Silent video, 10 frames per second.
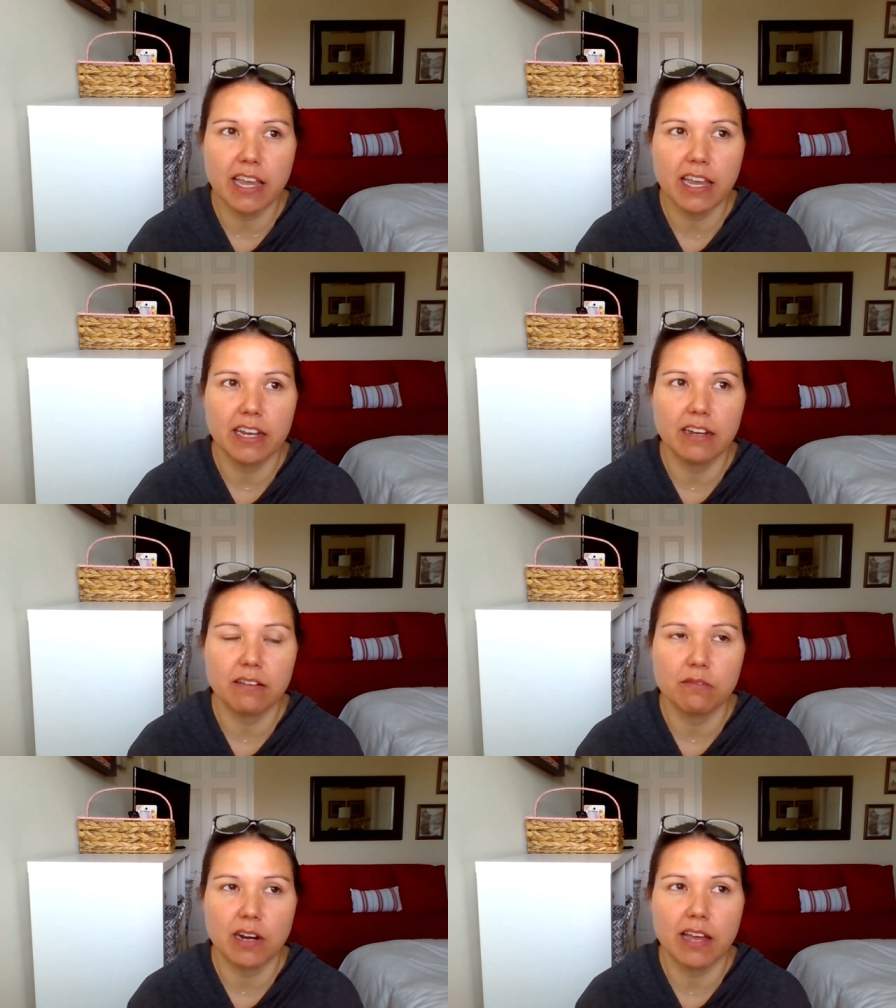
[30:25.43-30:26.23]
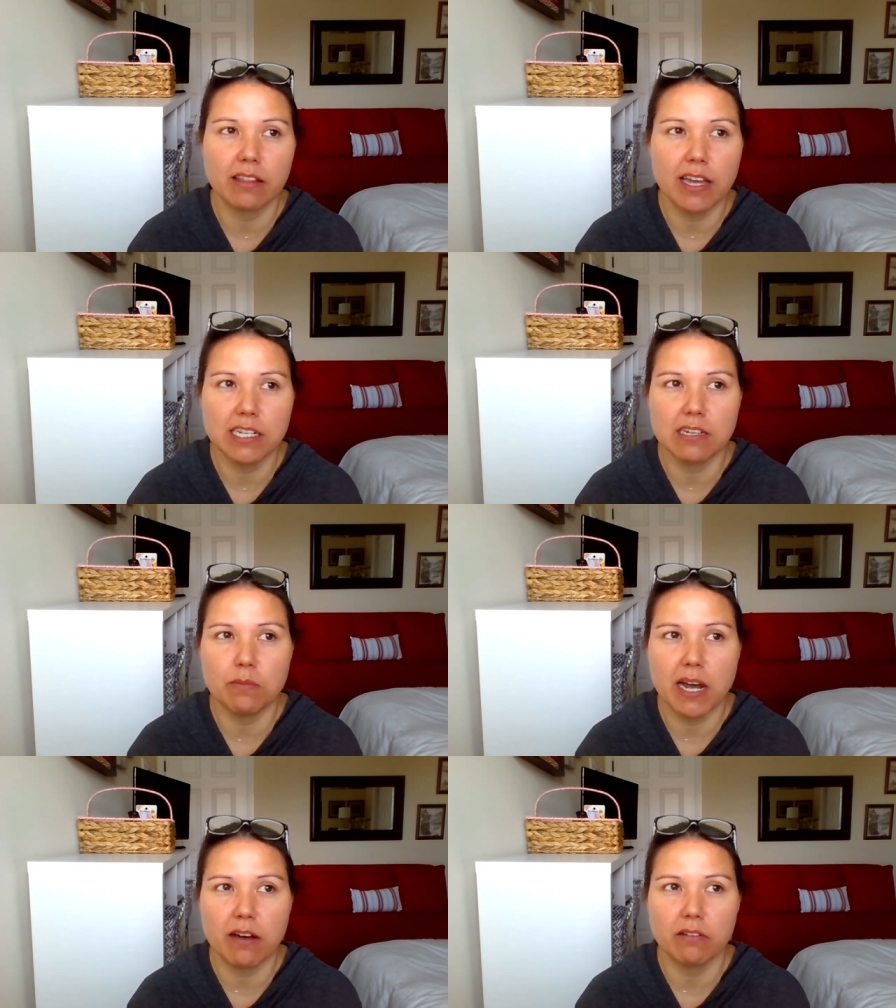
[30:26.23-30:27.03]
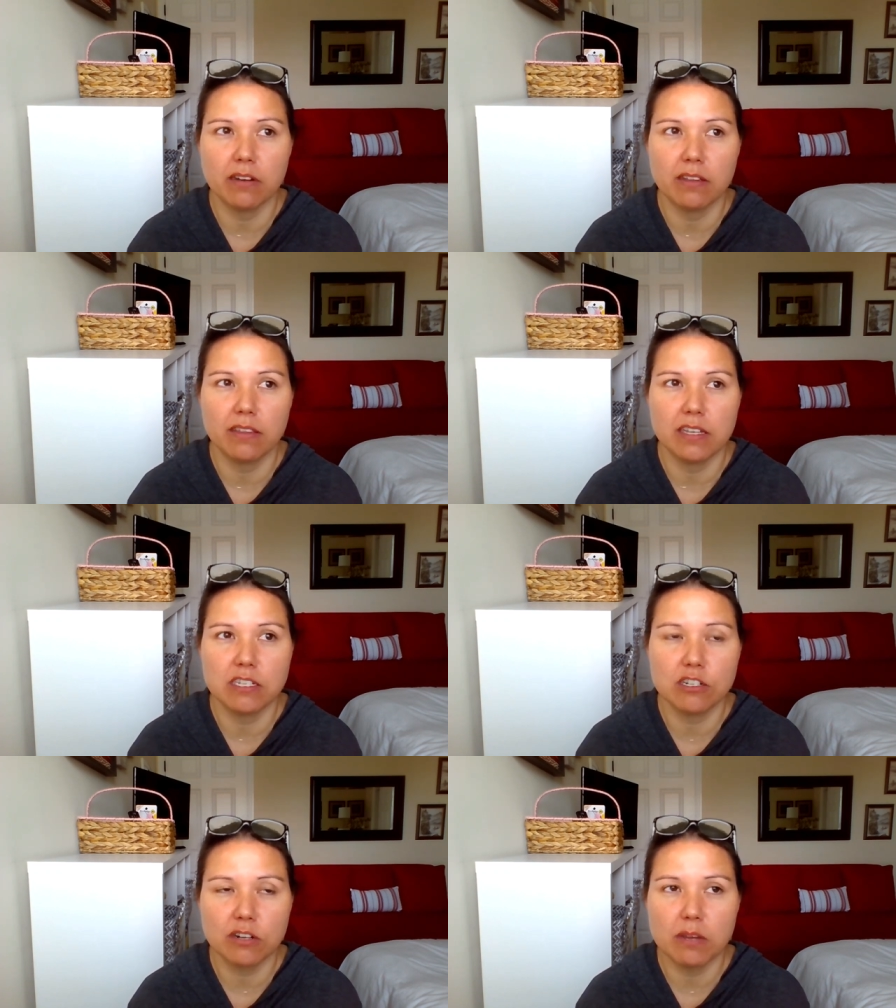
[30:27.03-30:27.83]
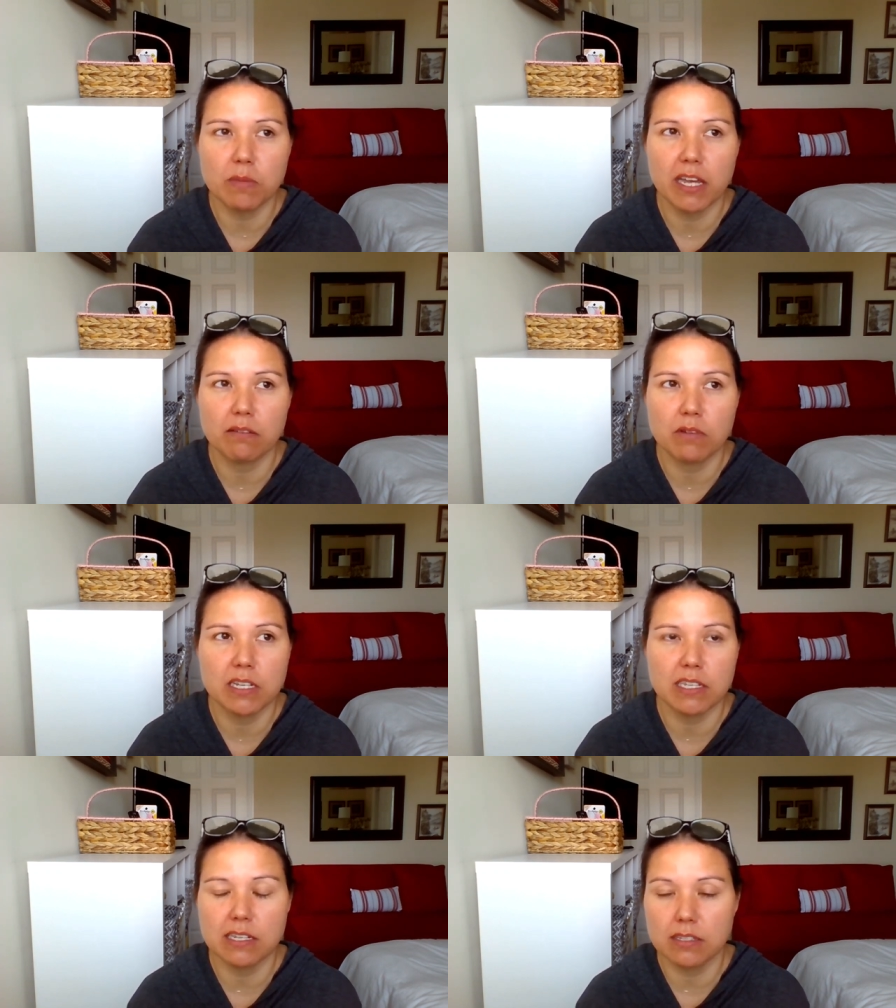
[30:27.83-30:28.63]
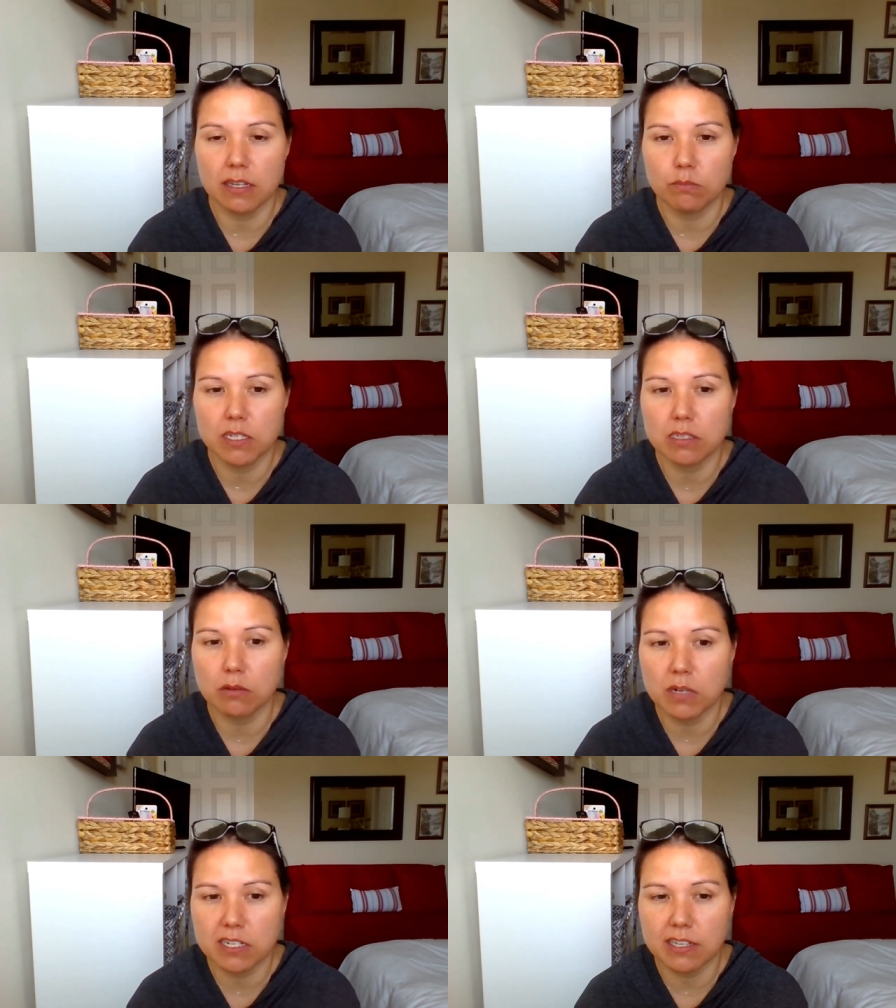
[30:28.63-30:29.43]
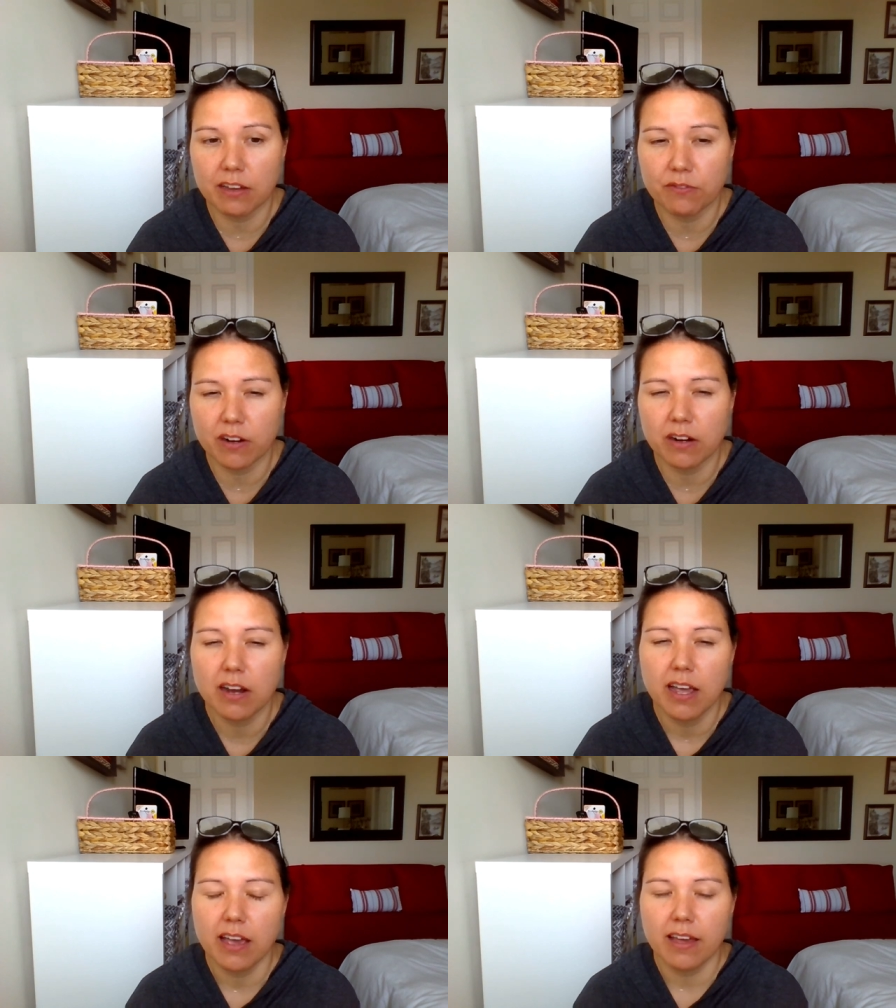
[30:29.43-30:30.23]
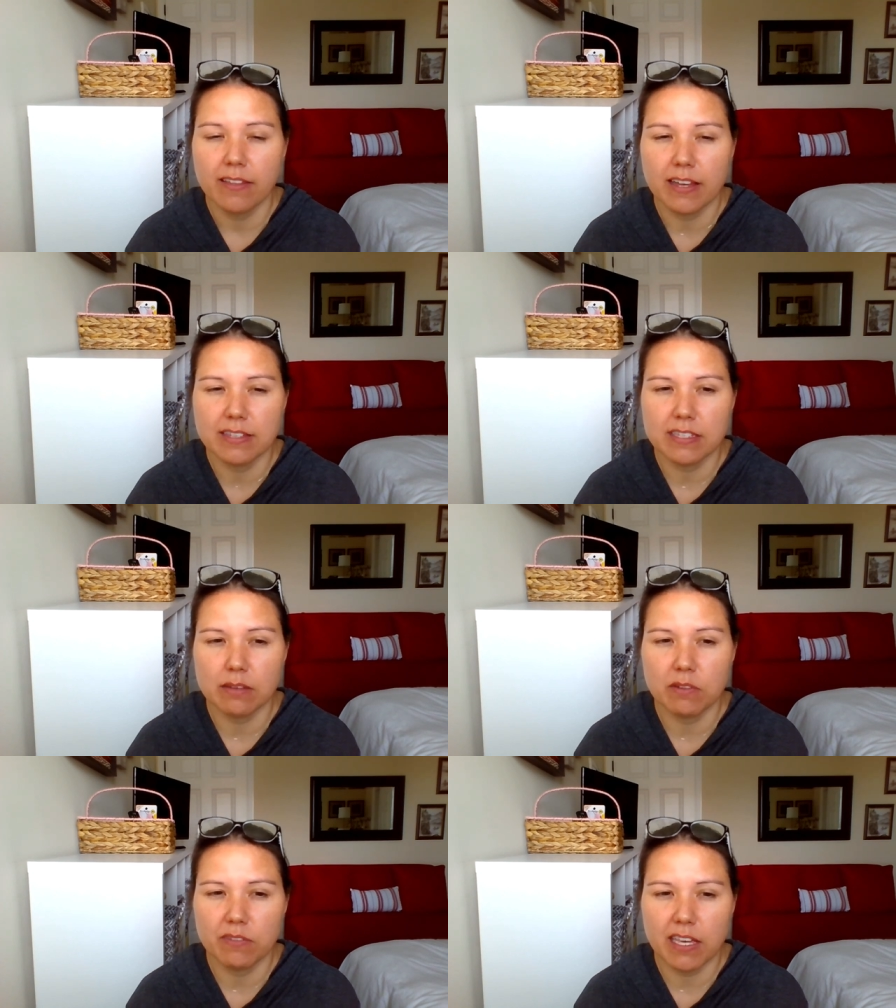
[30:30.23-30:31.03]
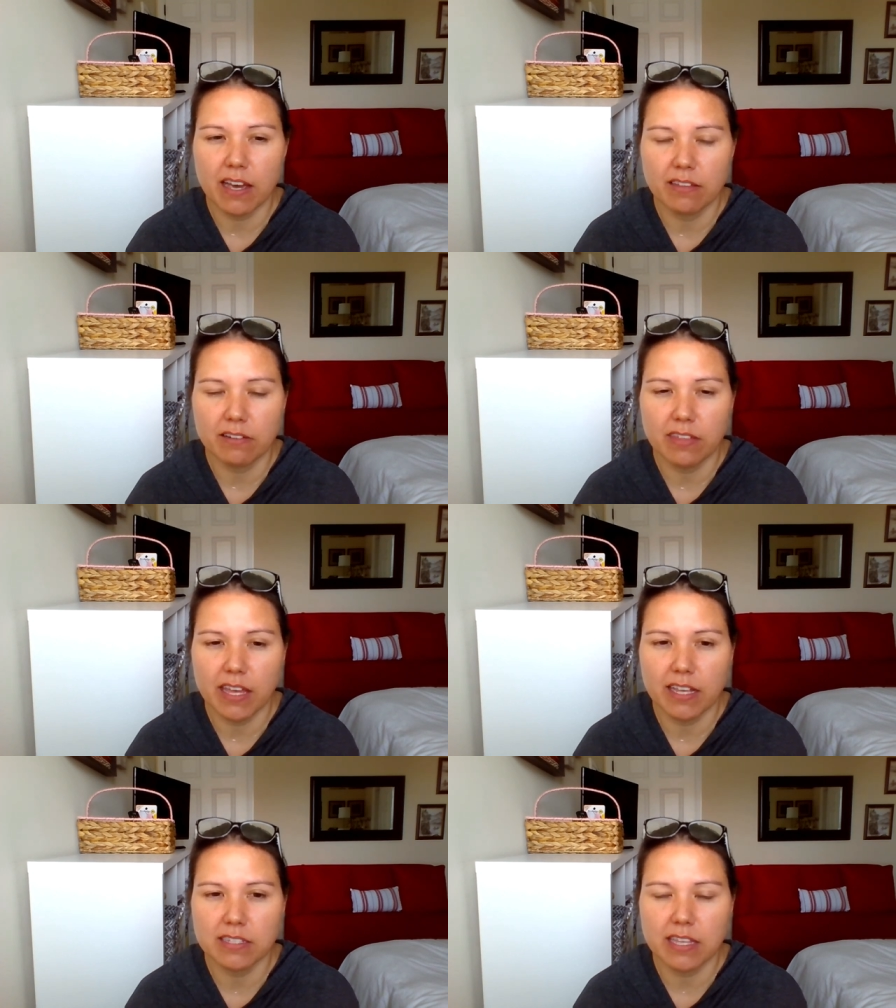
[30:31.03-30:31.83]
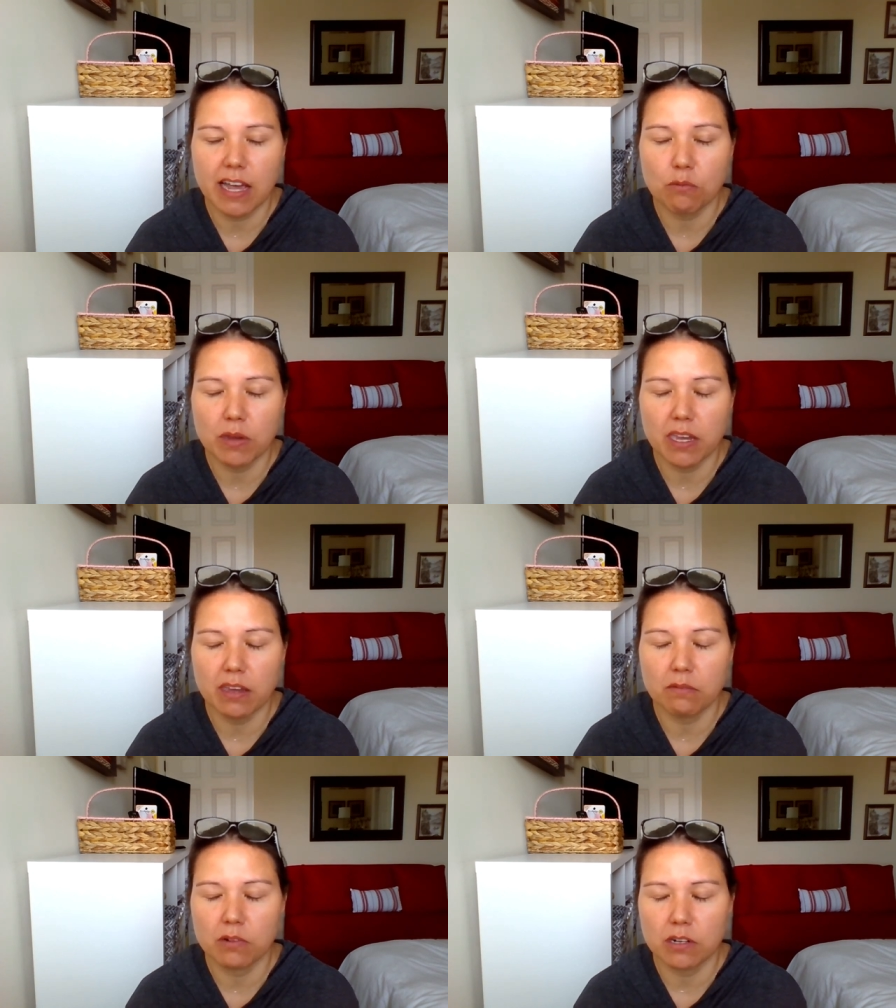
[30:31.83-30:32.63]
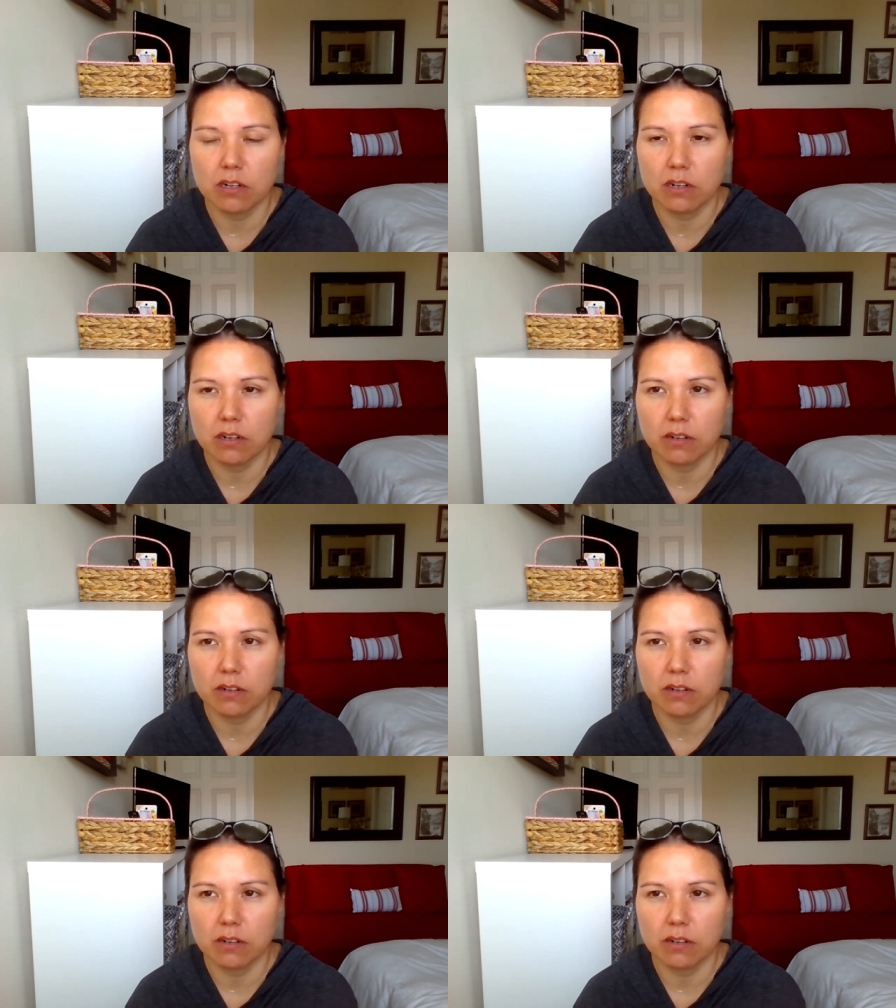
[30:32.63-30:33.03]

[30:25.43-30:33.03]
And what I liked about this treatment was it seemed so much safer than some of the other things that we were